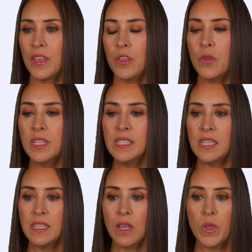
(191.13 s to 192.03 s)
you can
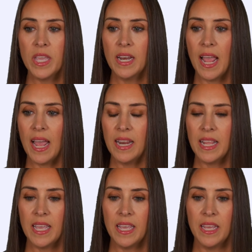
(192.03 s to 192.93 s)
see that we can add
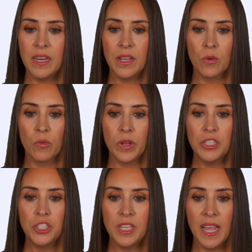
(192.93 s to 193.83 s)
in
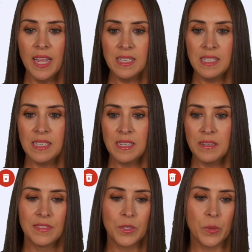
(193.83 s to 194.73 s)
rich text.
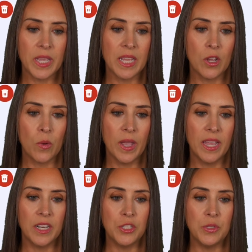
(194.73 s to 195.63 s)
So again, go
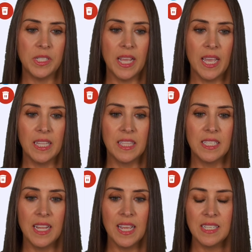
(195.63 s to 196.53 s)
ahead and choose to edit the
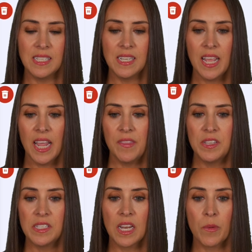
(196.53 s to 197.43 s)
text. And
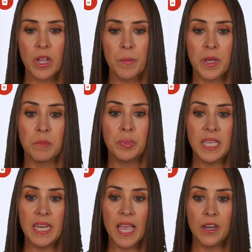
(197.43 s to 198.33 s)
this is going to bring up a
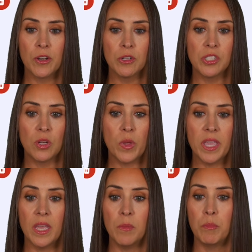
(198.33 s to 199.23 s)
complete editor, so we
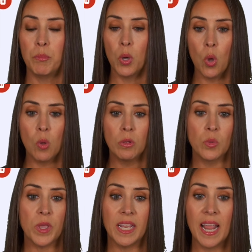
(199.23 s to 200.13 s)
can bold,
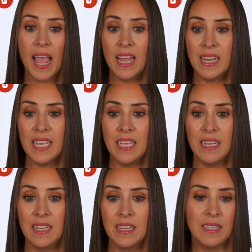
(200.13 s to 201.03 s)
we can add
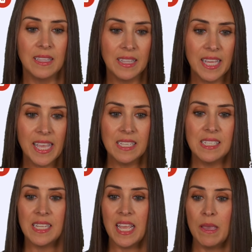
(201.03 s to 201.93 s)
in
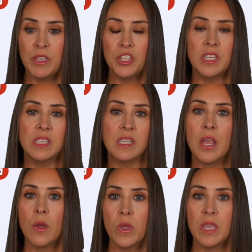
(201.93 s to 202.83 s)
links, images,
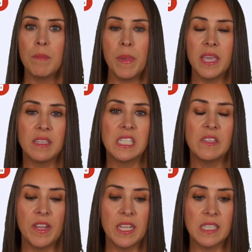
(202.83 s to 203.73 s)
we can make this
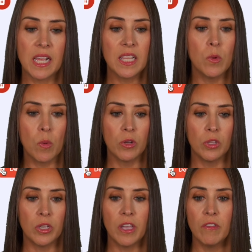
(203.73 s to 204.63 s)
fit exactly what we're
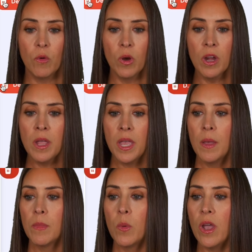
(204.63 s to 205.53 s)
looking for.
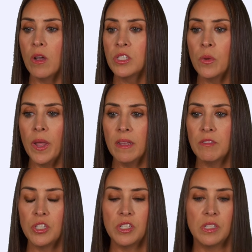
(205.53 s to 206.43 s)
But we also have
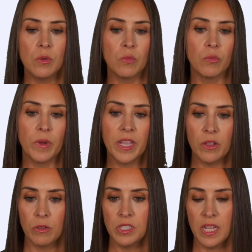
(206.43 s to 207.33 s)
just
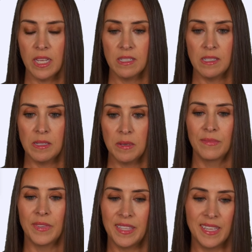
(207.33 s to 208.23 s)
regular text
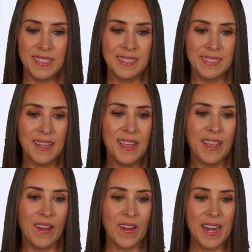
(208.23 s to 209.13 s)
like this.
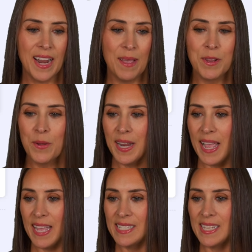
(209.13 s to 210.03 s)
All right, I'm going to go ahead
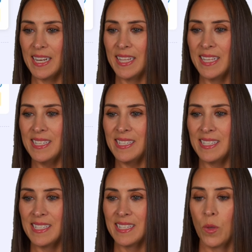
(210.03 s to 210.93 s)
and X out of
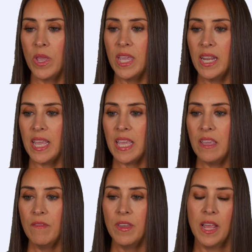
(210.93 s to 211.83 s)
this. We can
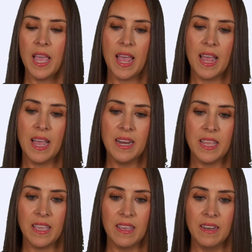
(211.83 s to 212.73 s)
even add
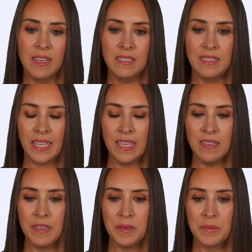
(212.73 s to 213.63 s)
in a
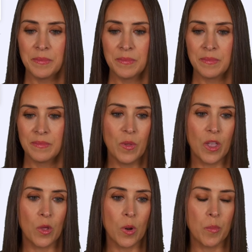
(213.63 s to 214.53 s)
link. We can
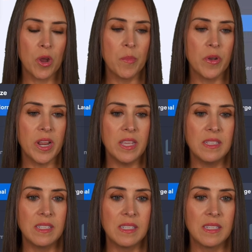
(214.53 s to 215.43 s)
go to our
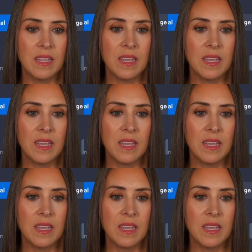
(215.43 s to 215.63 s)
properties,